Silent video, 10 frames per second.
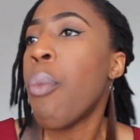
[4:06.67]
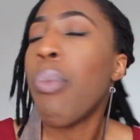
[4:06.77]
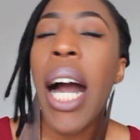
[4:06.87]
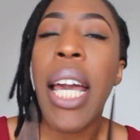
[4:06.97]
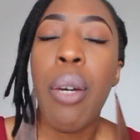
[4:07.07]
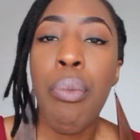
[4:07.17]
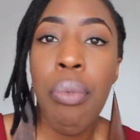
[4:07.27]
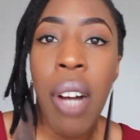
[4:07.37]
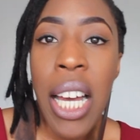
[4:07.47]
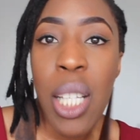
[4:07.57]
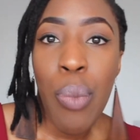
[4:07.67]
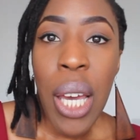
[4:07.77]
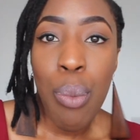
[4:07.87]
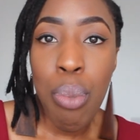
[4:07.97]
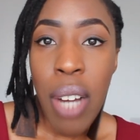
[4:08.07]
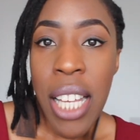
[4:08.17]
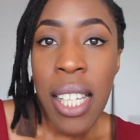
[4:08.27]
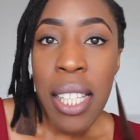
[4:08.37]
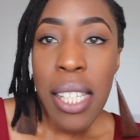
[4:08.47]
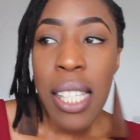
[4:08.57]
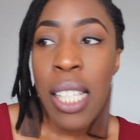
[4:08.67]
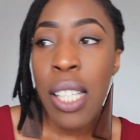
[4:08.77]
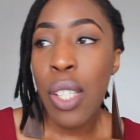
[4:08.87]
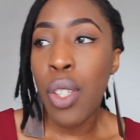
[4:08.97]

buying bridesmaid presents and